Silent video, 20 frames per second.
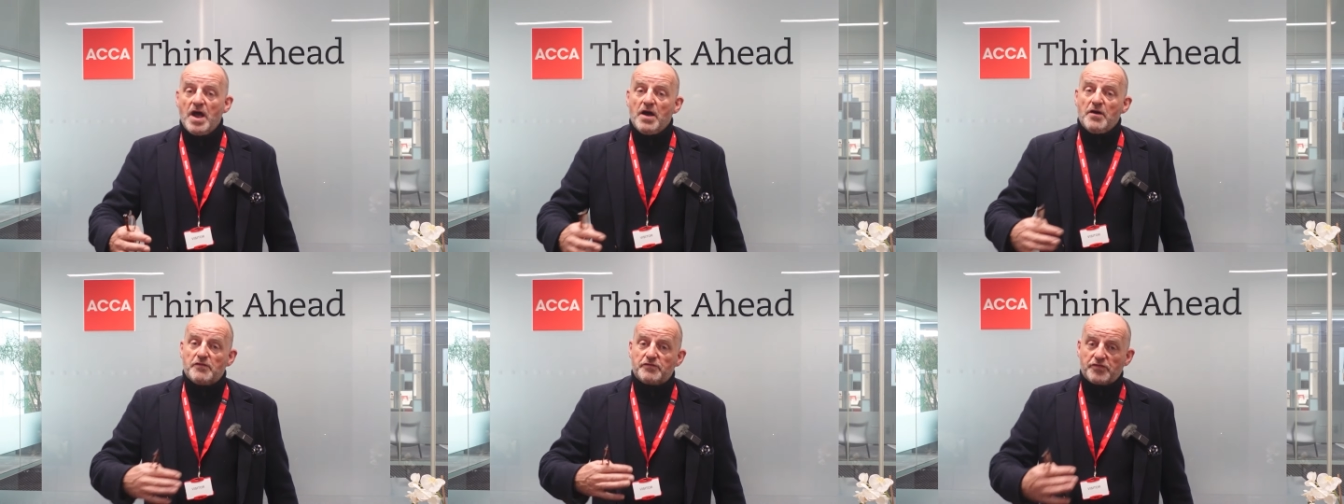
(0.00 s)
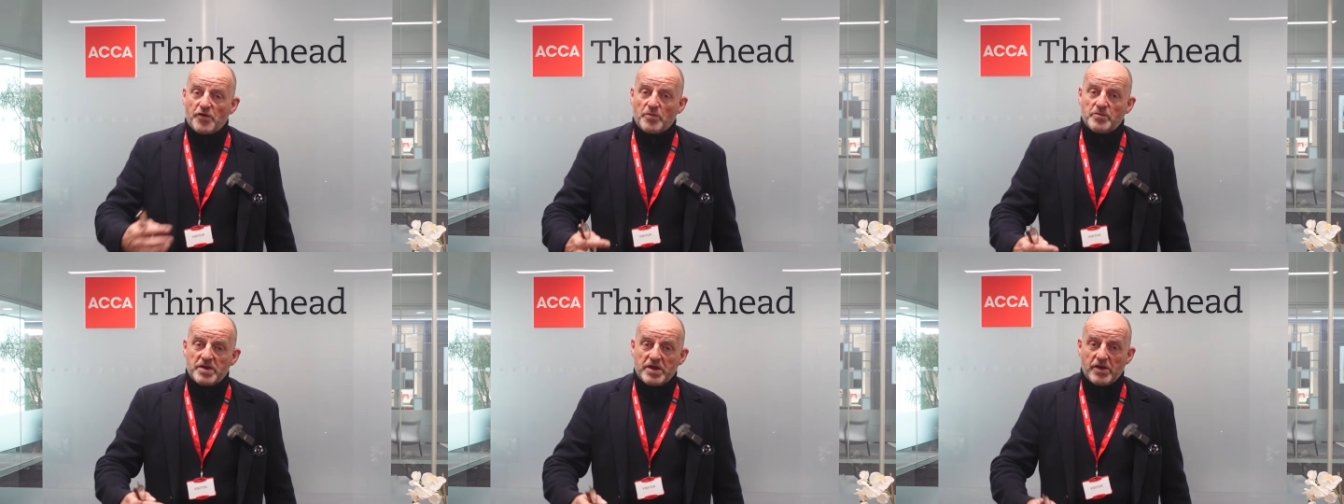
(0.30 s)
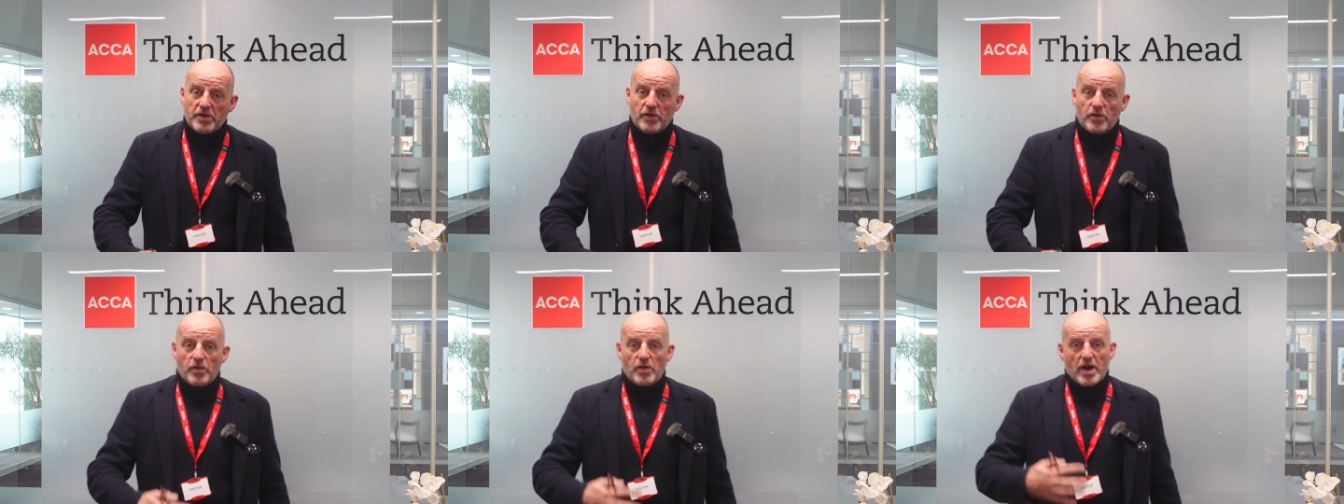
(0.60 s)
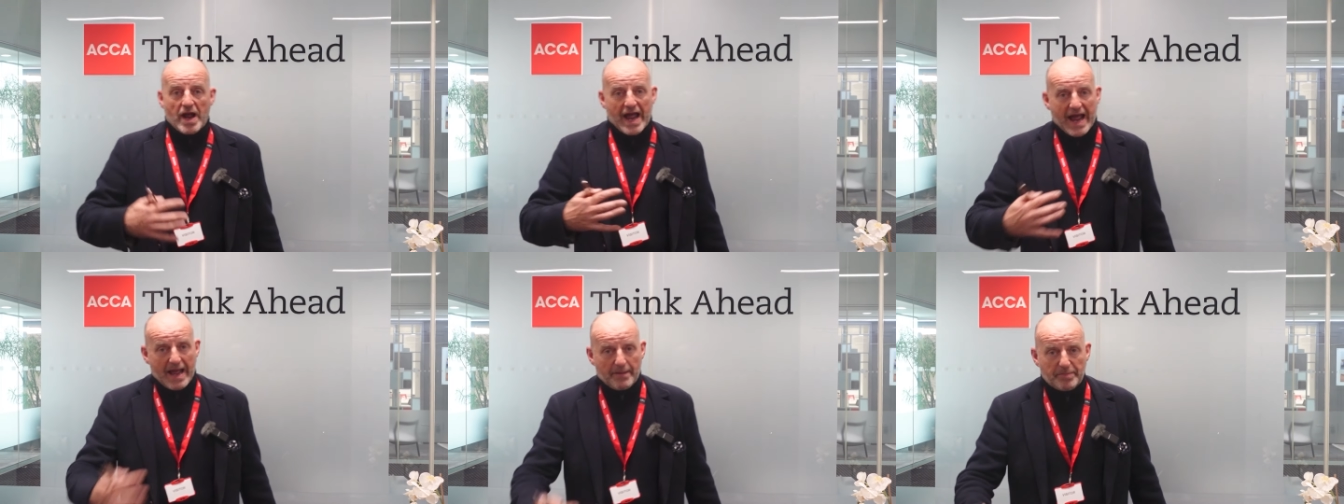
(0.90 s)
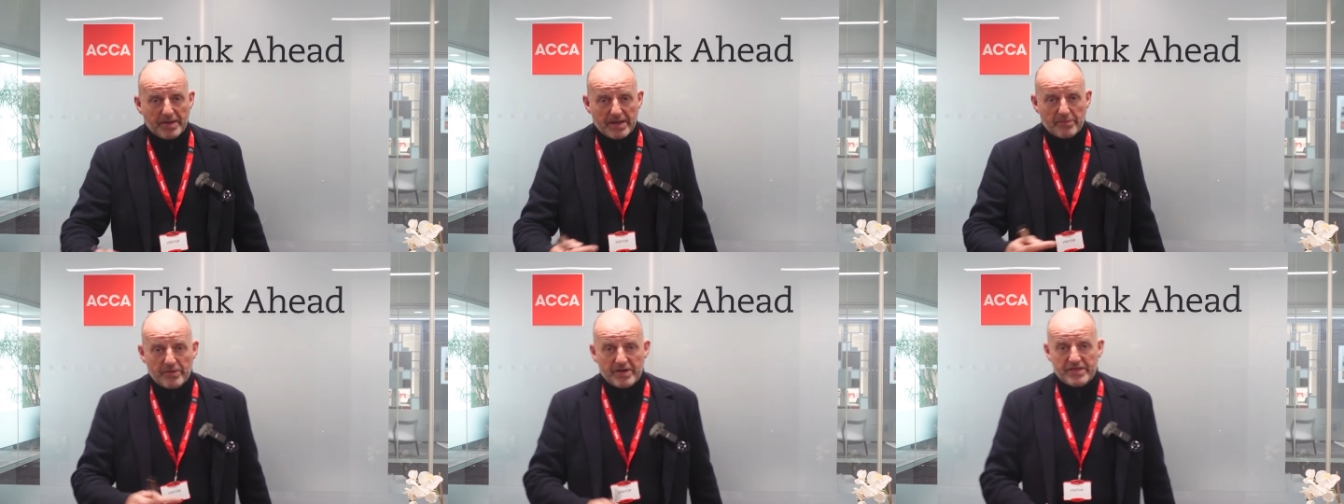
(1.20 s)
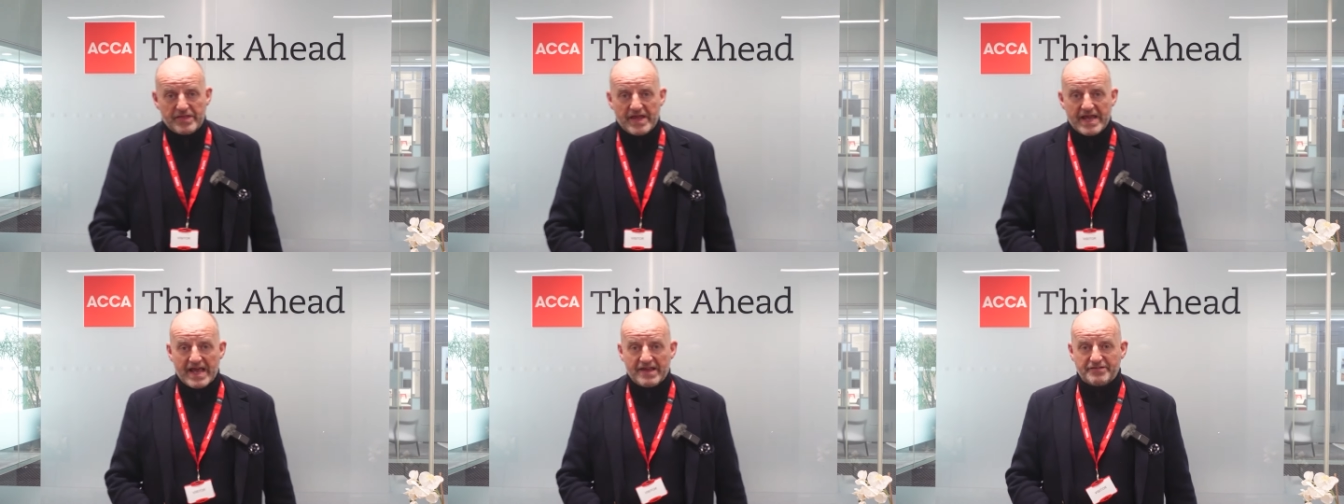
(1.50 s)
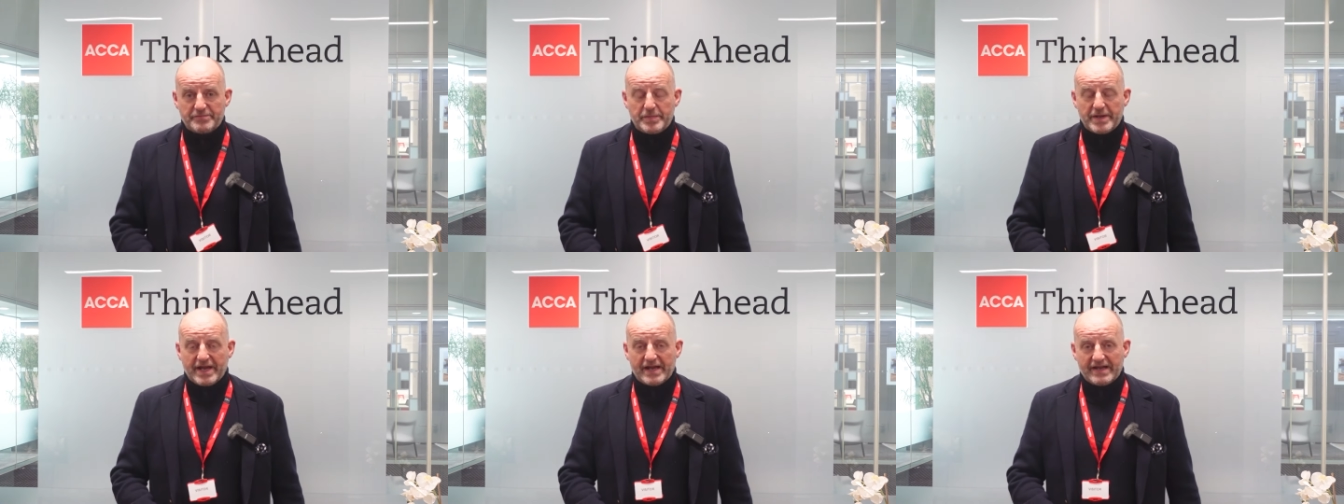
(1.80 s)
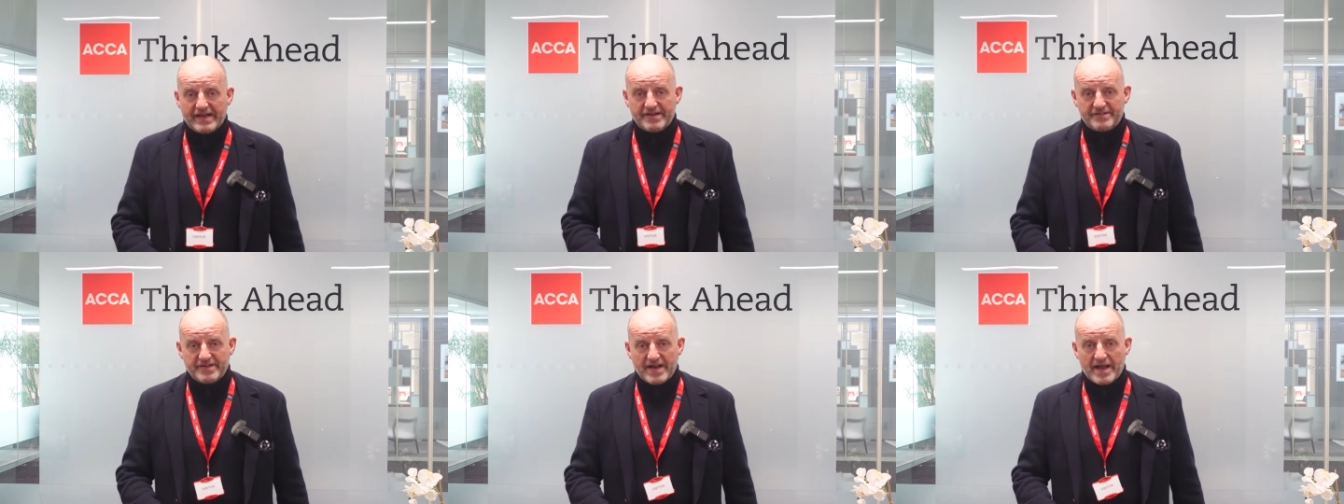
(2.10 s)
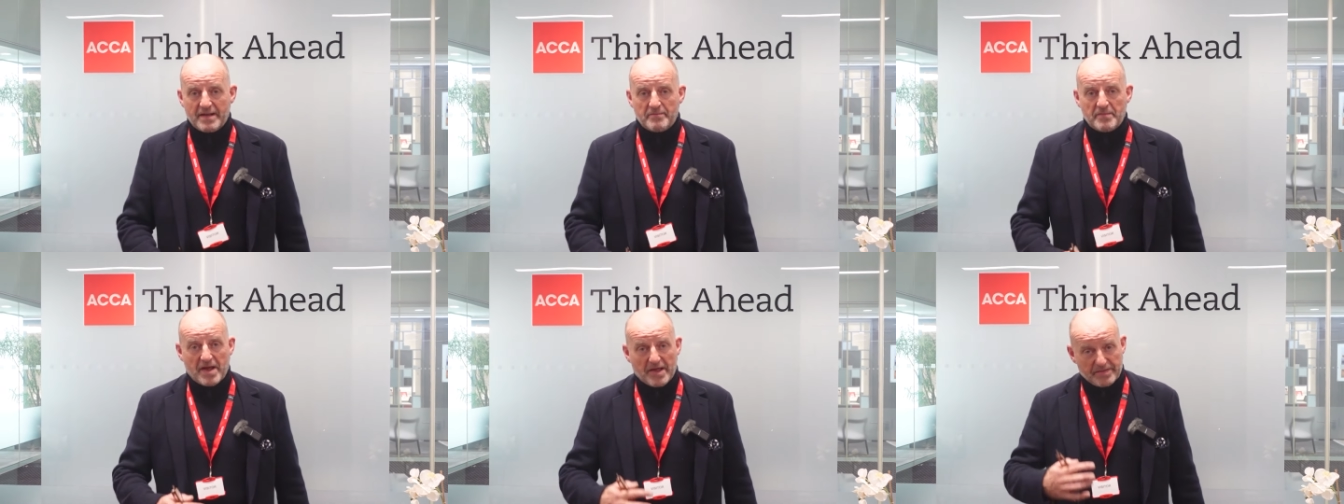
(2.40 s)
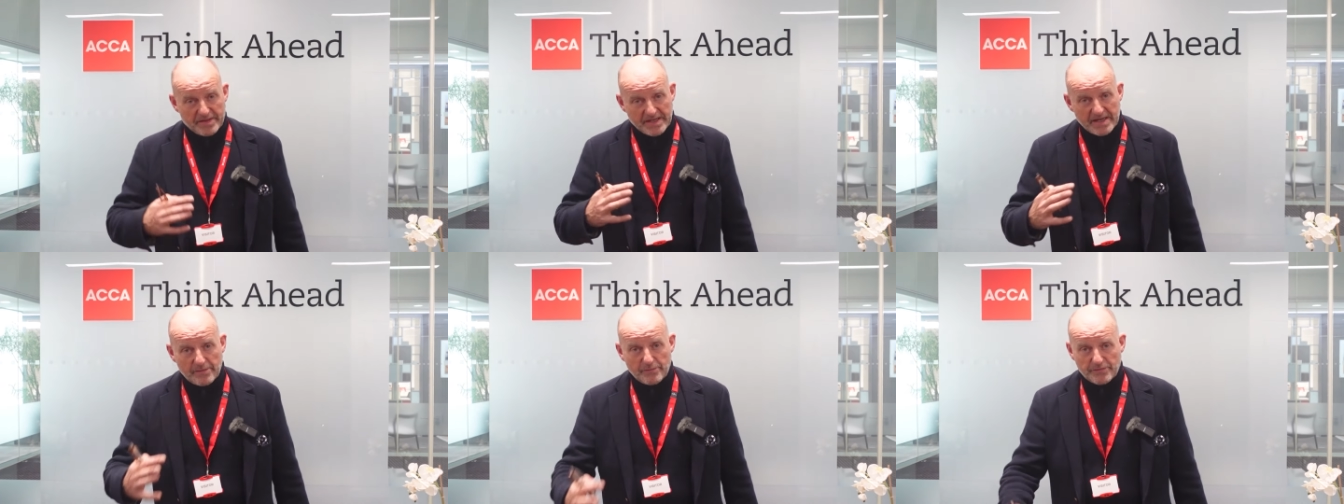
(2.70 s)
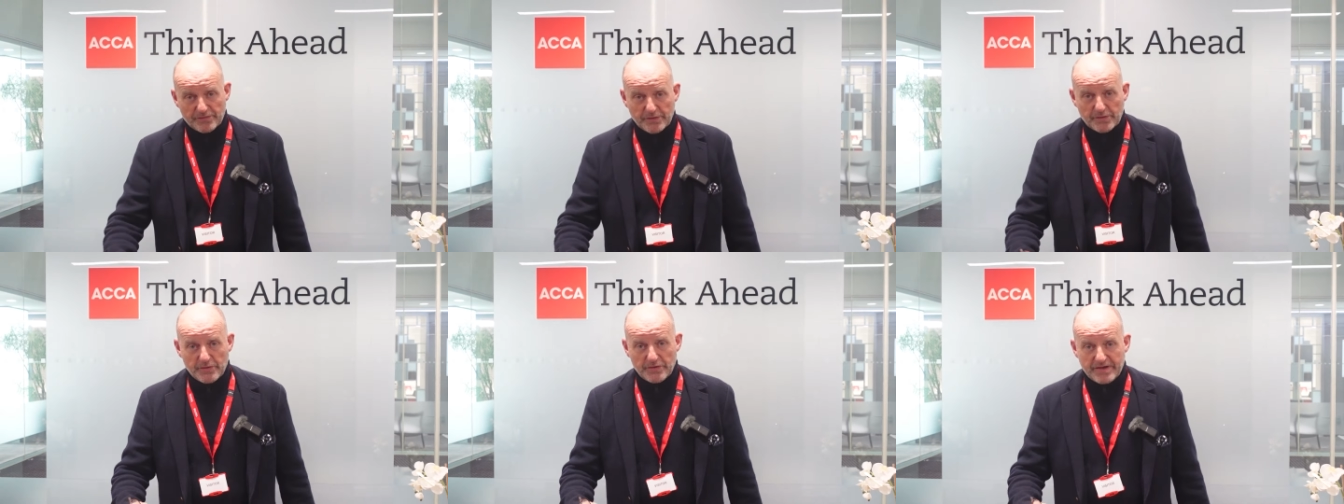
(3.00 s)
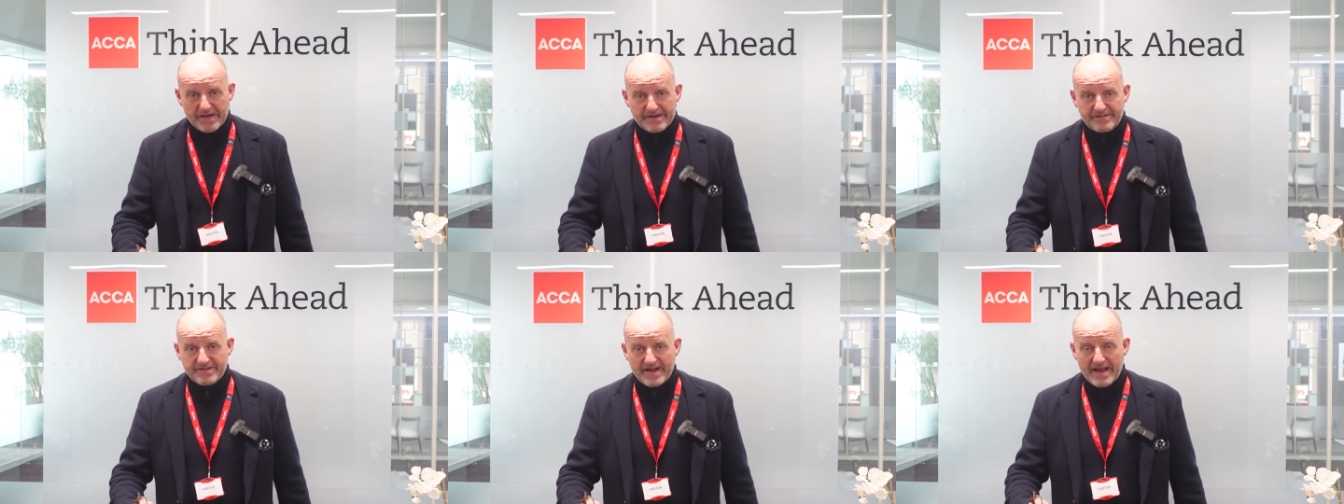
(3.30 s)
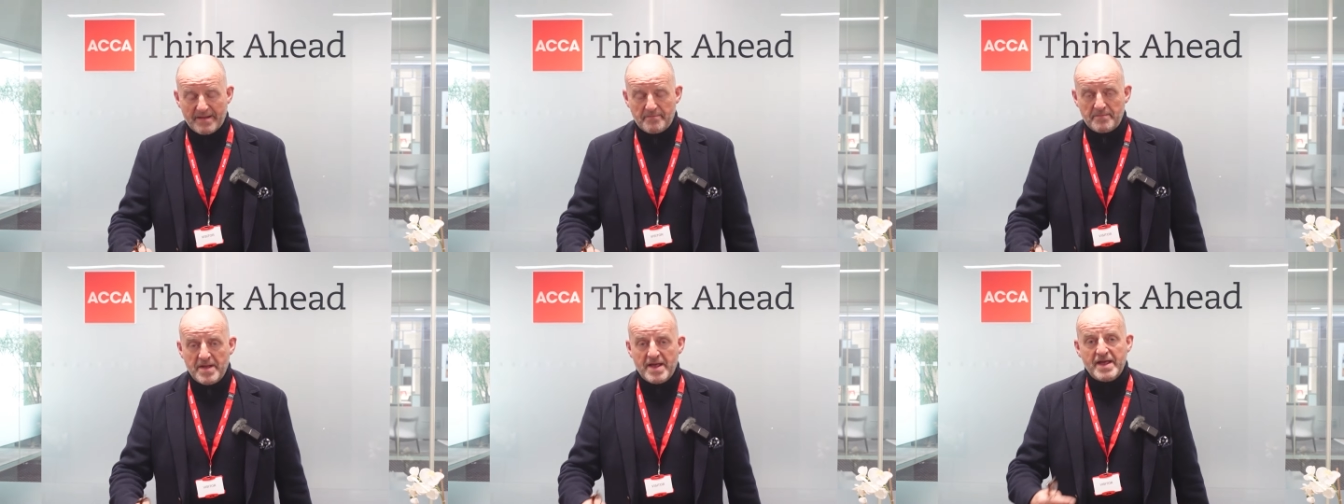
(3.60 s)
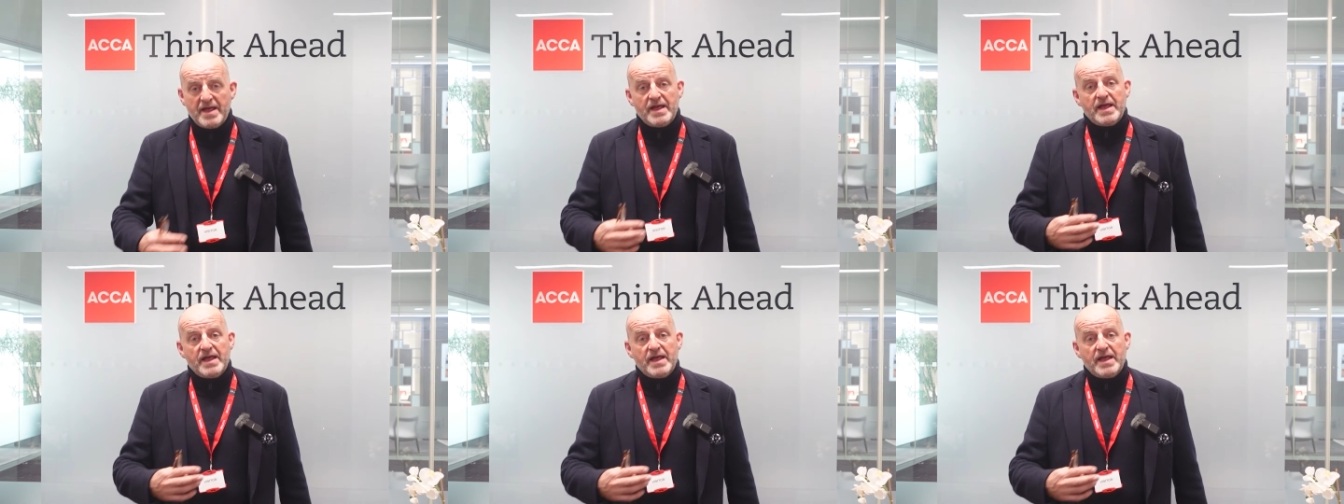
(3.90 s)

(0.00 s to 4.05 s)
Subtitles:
from you, happy with the SBL exam. I think it was a good exam.